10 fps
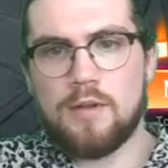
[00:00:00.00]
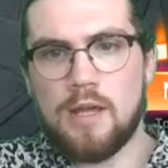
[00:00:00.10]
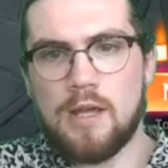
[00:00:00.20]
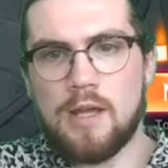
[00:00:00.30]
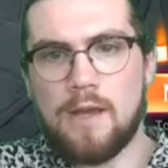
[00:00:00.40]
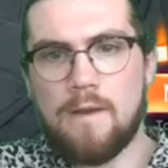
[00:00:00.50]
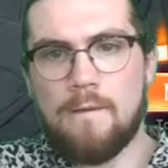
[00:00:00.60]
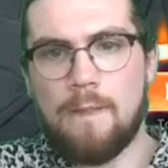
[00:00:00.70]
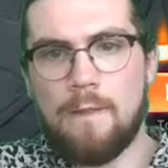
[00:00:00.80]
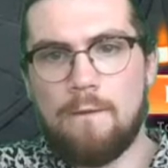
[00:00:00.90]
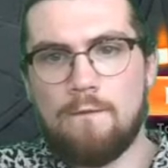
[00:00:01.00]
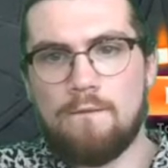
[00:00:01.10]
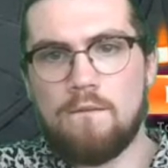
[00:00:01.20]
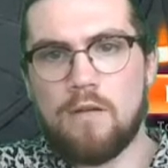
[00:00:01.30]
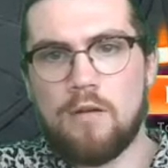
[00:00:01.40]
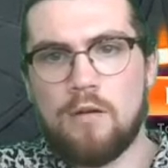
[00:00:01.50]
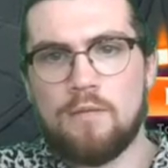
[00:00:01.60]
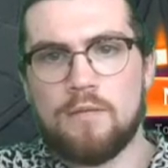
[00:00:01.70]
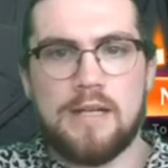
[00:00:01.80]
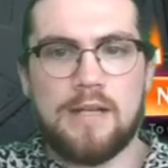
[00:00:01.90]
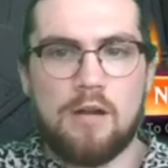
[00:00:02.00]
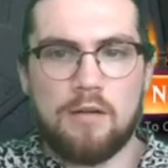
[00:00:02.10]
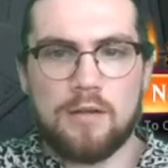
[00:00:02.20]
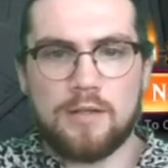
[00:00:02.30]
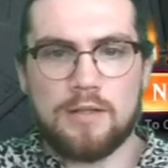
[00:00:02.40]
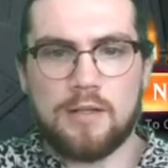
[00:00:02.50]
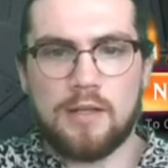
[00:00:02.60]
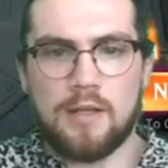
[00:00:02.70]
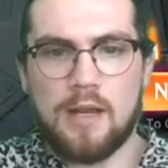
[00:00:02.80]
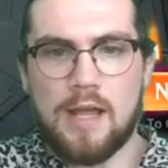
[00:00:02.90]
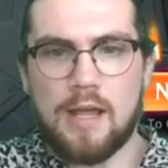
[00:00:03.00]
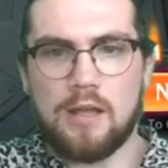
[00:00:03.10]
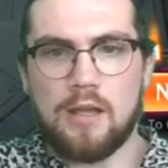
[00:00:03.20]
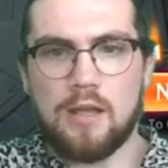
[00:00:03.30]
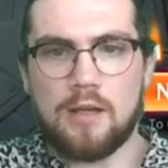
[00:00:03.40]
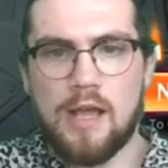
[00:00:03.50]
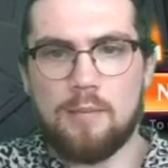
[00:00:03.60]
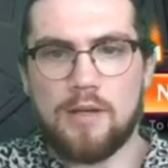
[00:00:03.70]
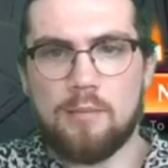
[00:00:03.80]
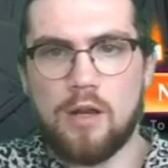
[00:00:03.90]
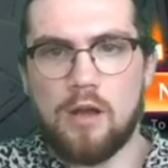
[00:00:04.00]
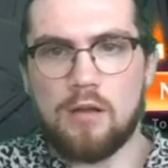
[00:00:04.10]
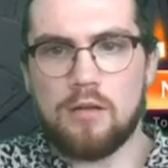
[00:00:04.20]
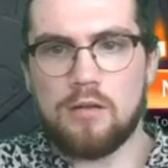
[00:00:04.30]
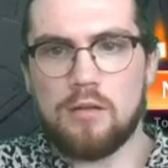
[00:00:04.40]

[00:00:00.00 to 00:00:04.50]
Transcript: Vidilian Arcanist can happily block